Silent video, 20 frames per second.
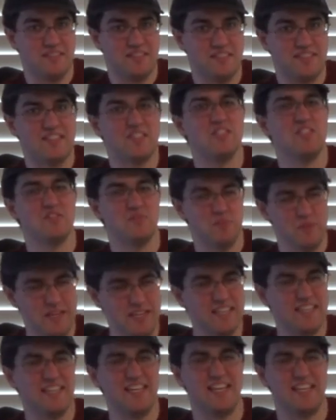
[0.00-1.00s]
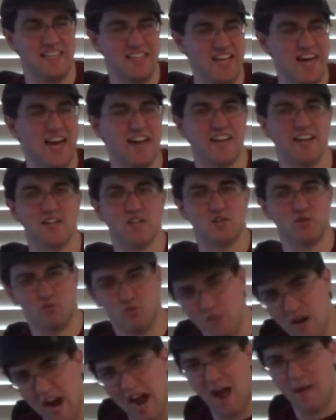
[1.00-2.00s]
There's really a lot of
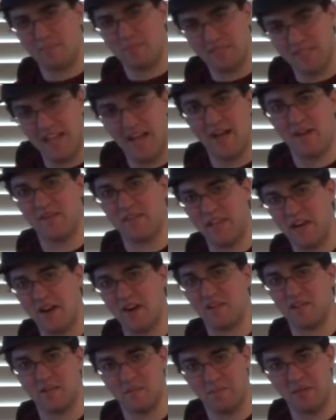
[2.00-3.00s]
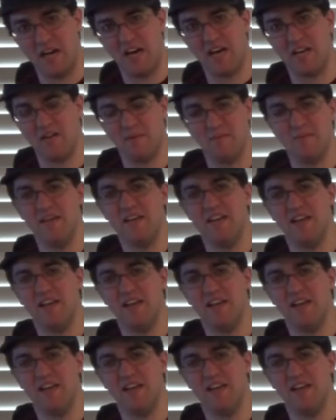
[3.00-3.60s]
crap down there at the bottom.